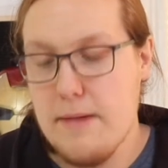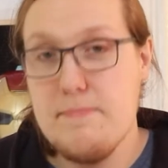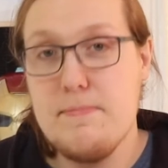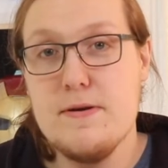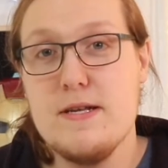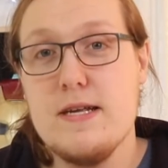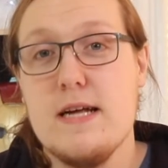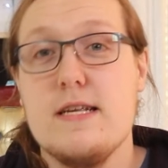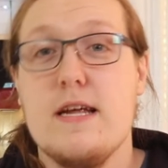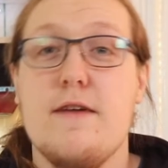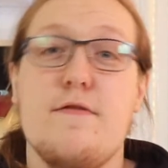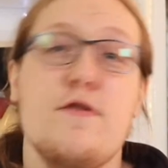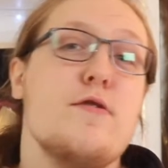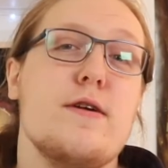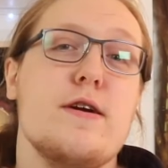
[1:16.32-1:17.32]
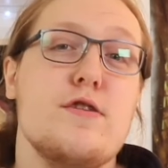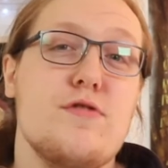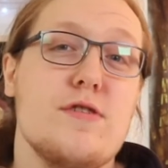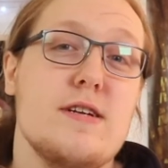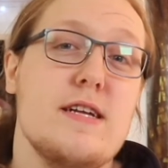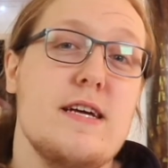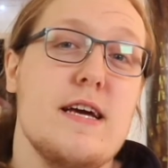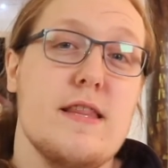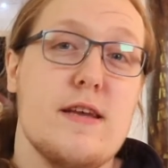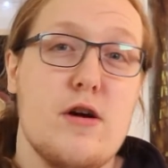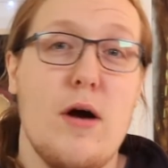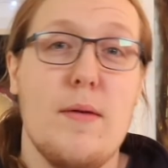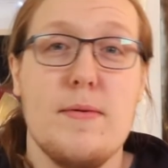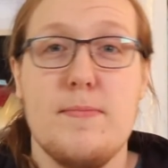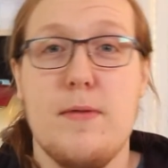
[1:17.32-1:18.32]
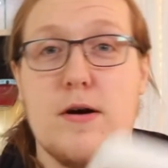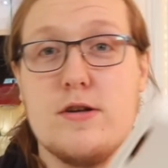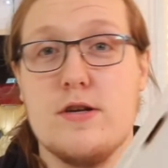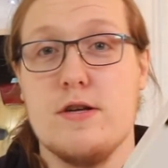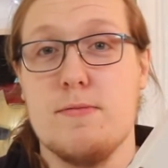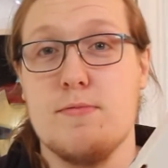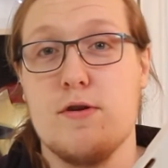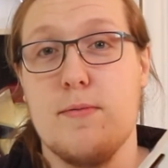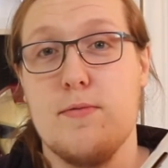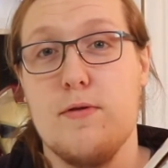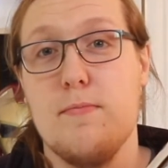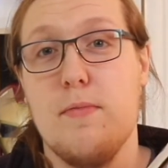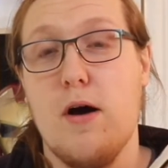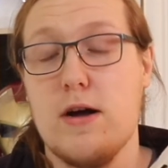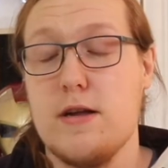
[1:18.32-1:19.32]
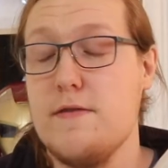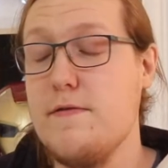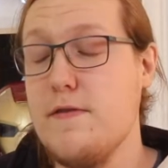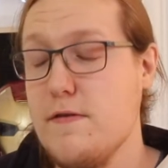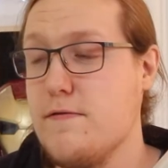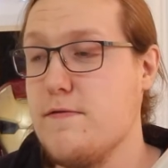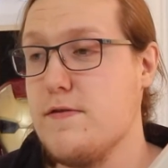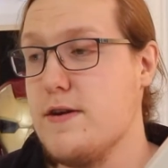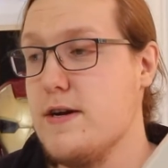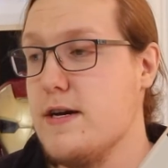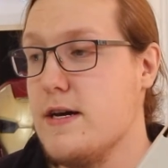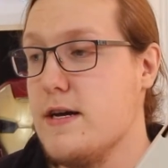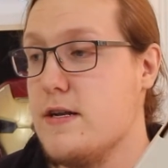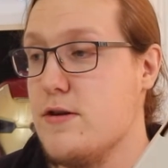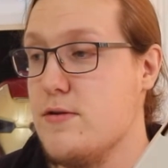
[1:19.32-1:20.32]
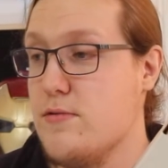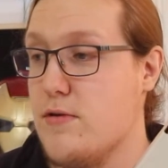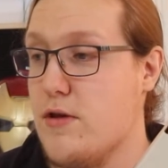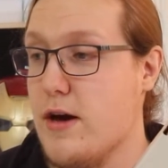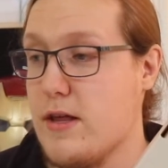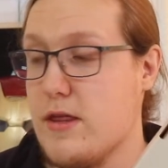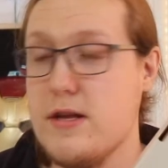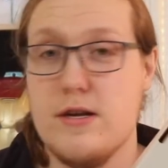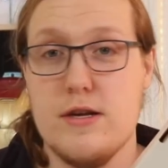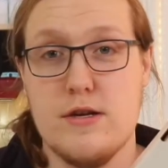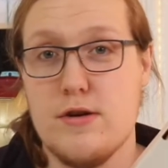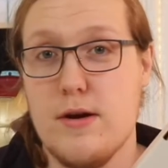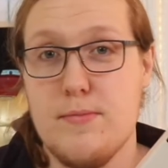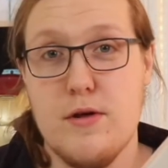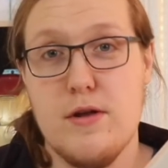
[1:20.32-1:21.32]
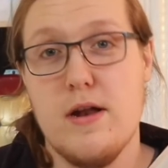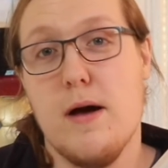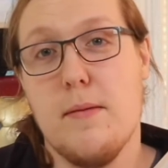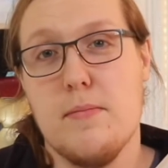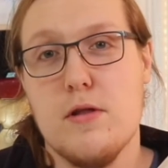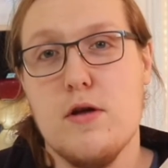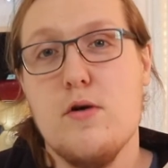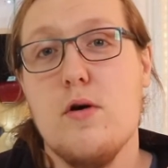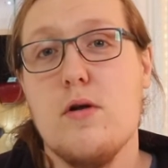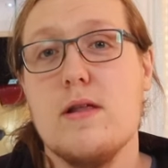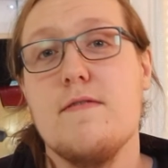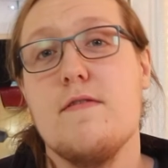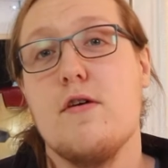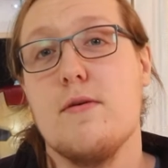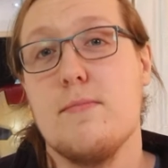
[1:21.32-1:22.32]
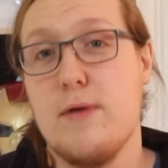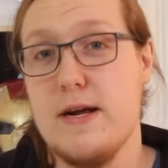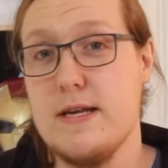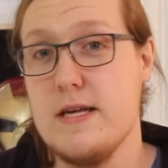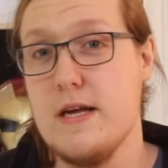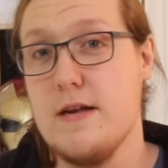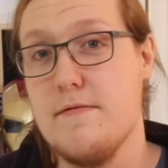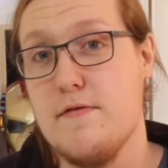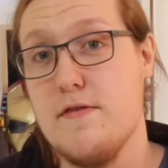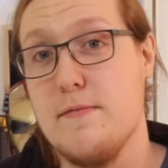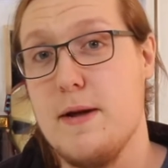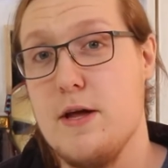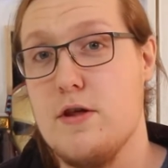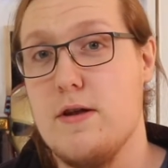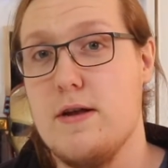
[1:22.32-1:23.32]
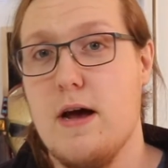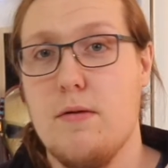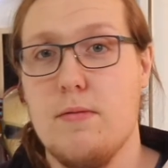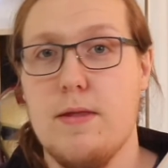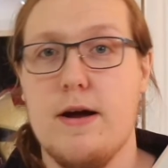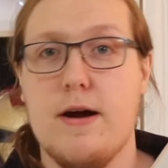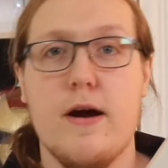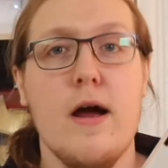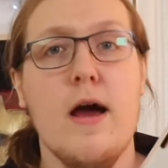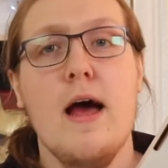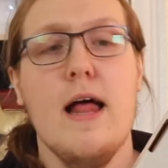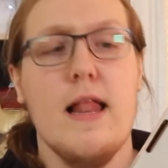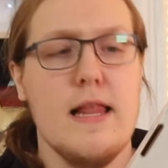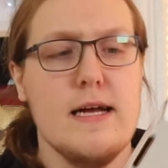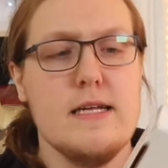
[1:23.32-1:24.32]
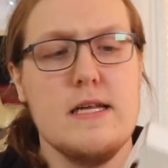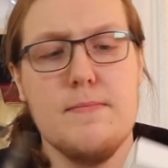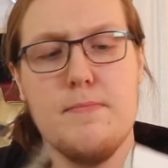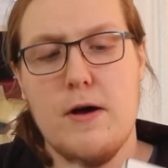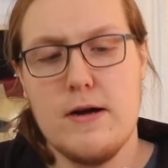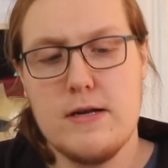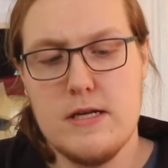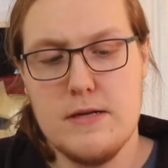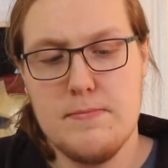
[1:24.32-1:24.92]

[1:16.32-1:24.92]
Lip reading: besides that, if you're interested in getting the comic box or subscription box, feel free to check the description down below. I'll leave all the pricing and information down there. Let's unbox this